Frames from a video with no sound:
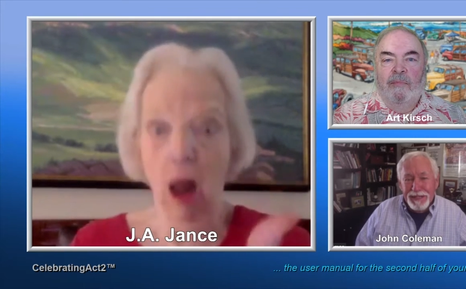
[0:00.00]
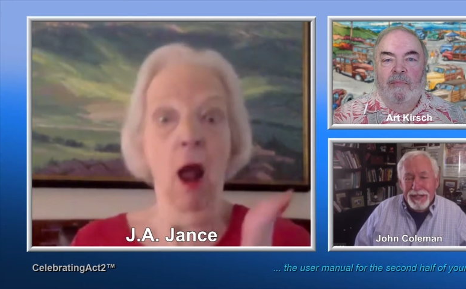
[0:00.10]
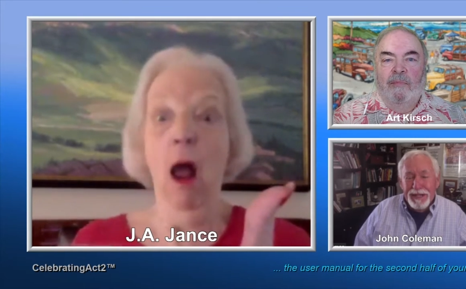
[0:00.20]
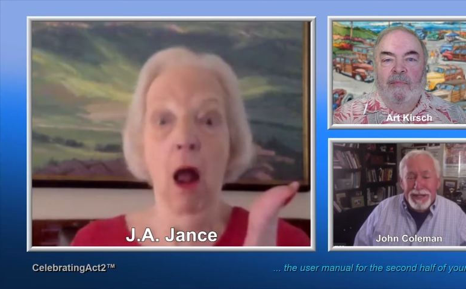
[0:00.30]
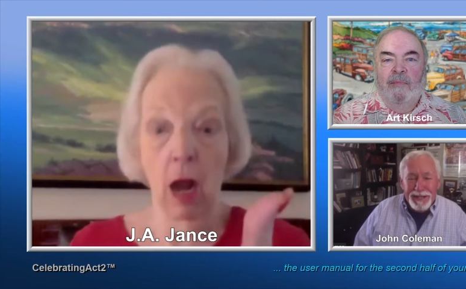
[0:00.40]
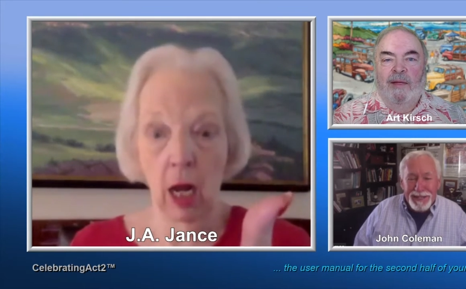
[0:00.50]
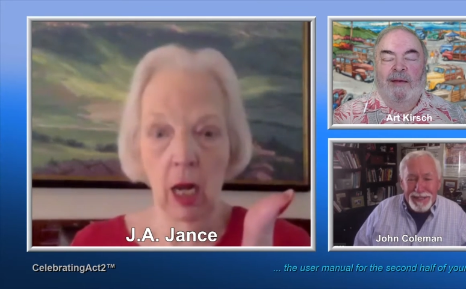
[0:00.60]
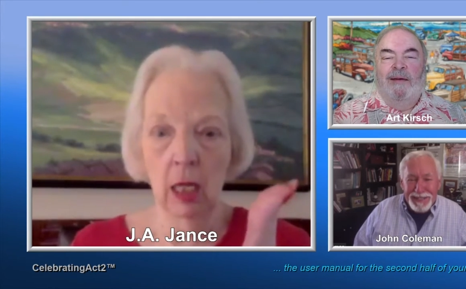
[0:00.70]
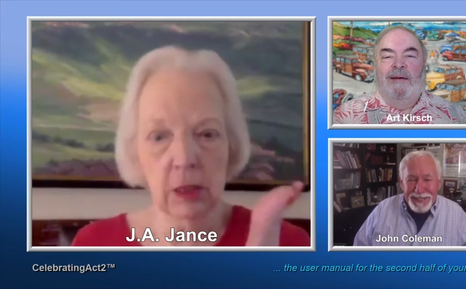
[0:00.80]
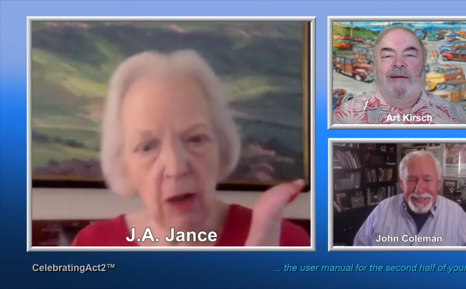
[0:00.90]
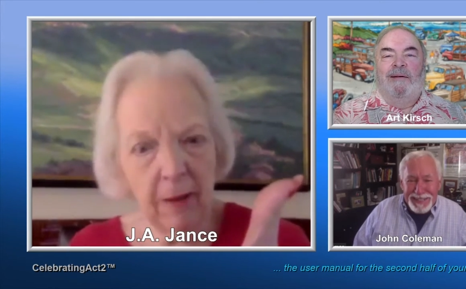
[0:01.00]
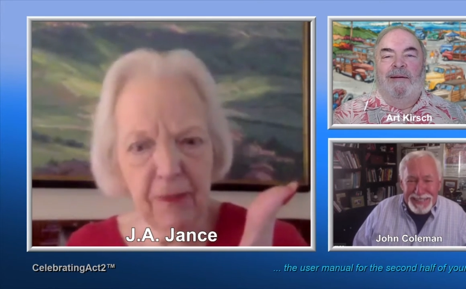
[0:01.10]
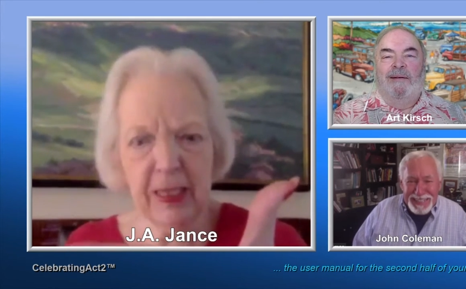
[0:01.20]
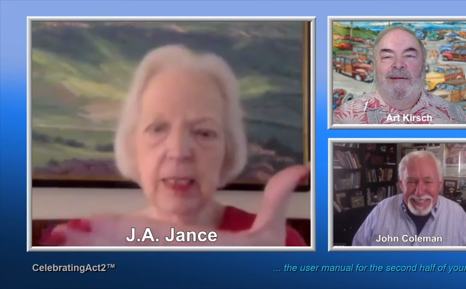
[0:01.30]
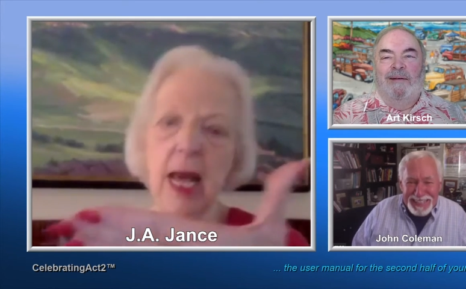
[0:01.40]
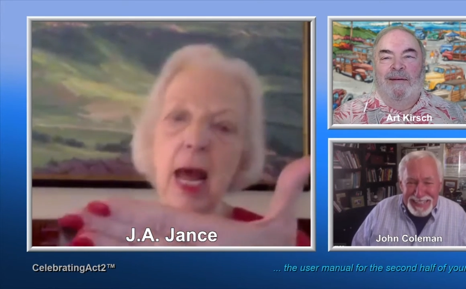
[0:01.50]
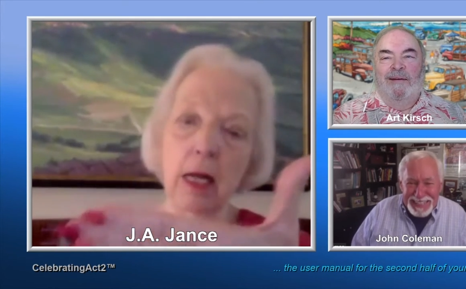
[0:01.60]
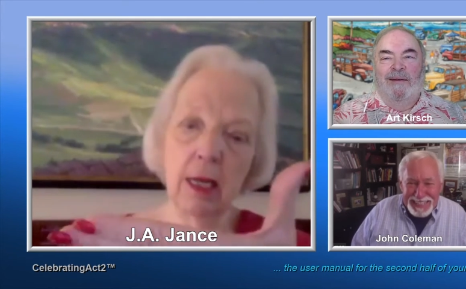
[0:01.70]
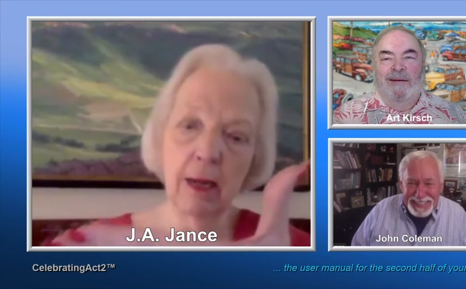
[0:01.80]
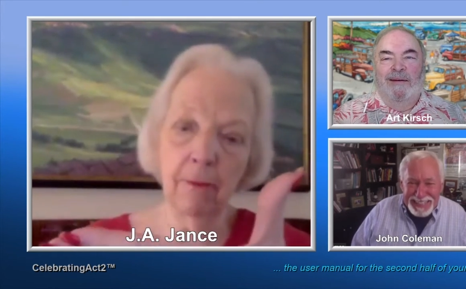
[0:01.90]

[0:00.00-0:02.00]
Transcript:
Speaker 1: so I fixed that.